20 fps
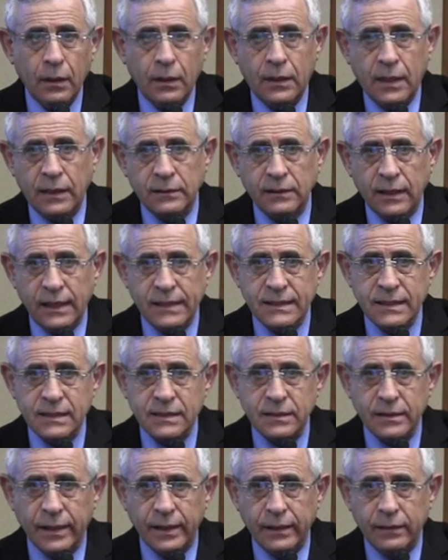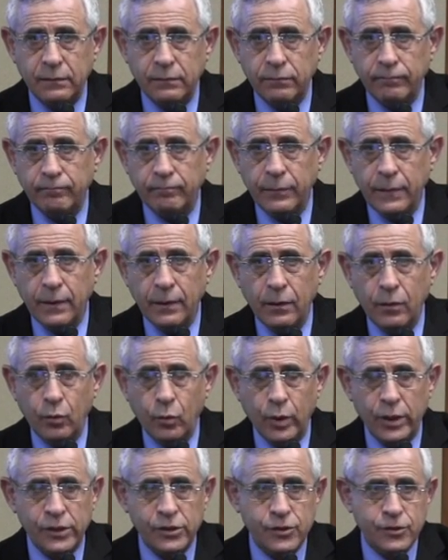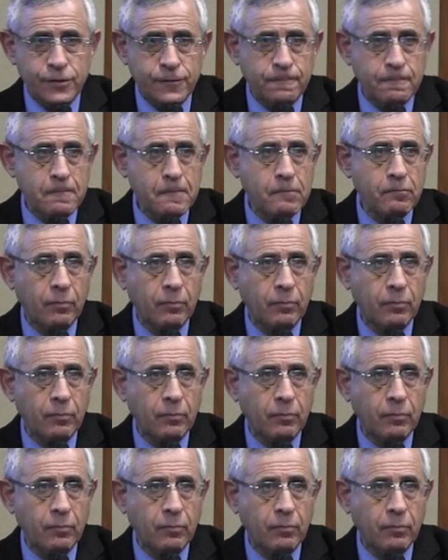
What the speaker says: Qatar is a state which